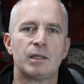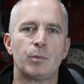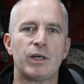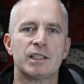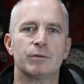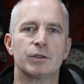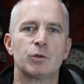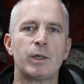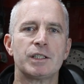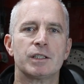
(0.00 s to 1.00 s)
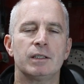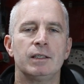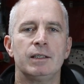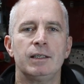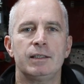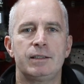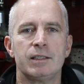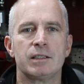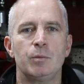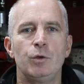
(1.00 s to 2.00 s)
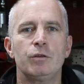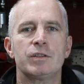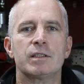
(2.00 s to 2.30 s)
the press of a switch, a disc moves